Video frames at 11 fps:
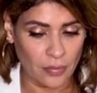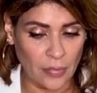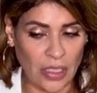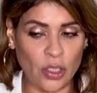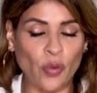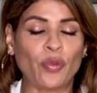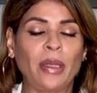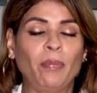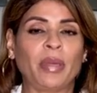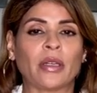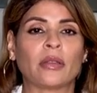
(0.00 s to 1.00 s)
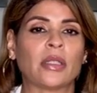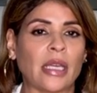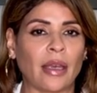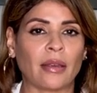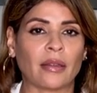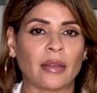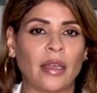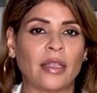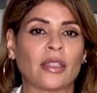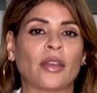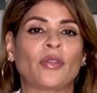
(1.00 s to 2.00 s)
It's a rebuilding.
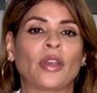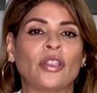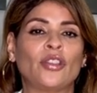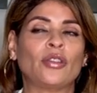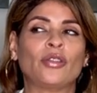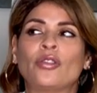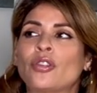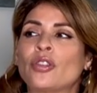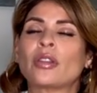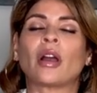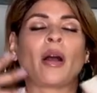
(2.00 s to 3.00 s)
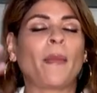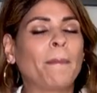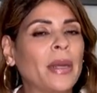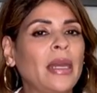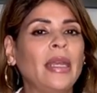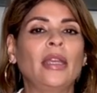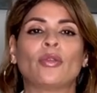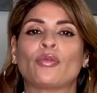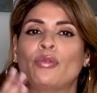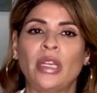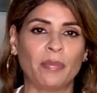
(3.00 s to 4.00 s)
You do a complete
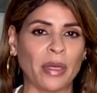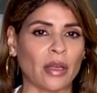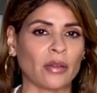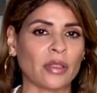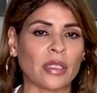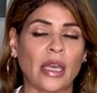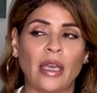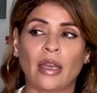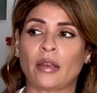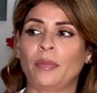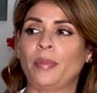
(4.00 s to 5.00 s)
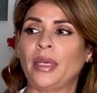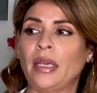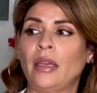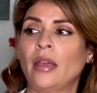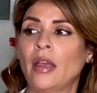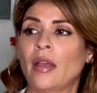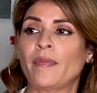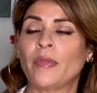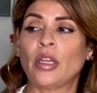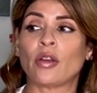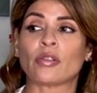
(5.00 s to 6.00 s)
rebuild. It could be,
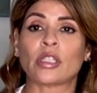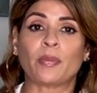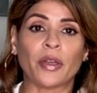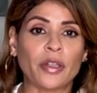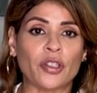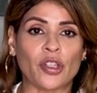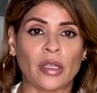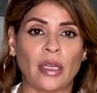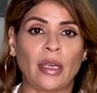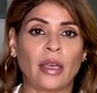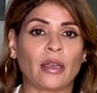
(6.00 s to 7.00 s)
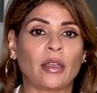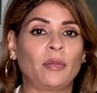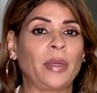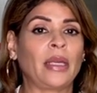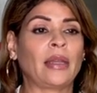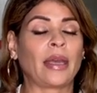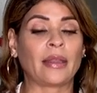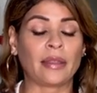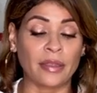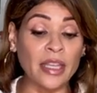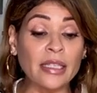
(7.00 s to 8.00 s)
you know, spiritually. It could be
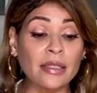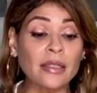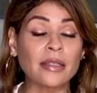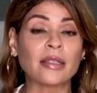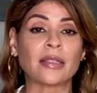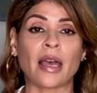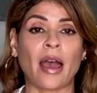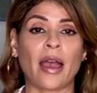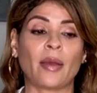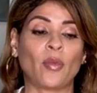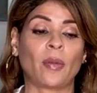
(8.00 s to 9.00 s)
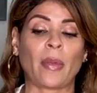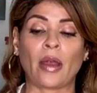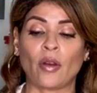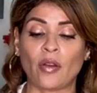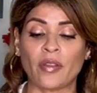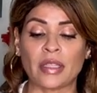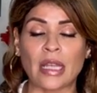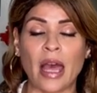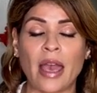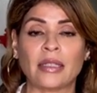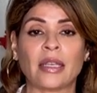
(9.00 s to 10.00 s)
like, this is the time where my earth
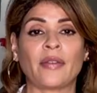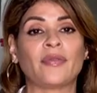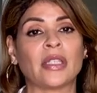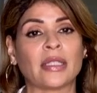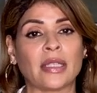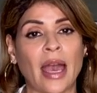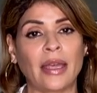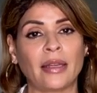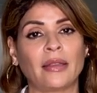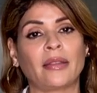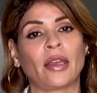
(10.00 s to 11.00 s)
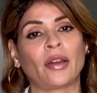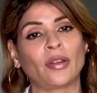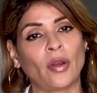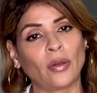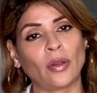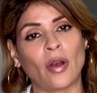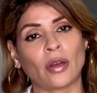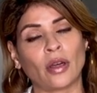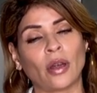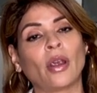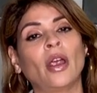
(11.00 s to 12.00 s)
signs have decided that they are no
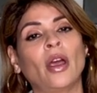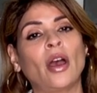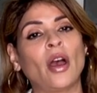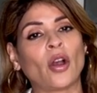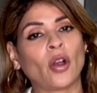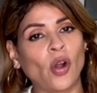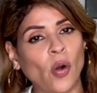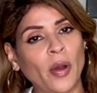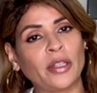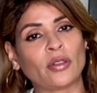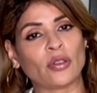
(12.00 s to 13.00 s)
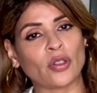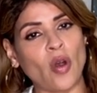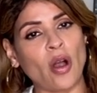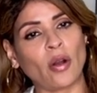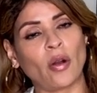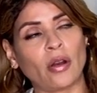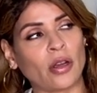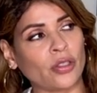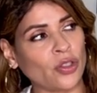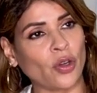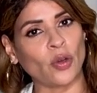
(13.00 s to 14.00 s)
longer going to talk a
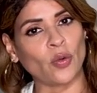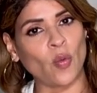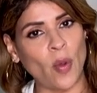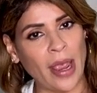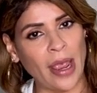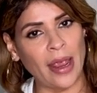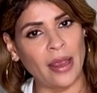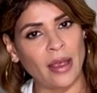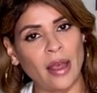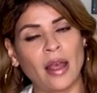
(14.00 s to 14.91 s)
certain way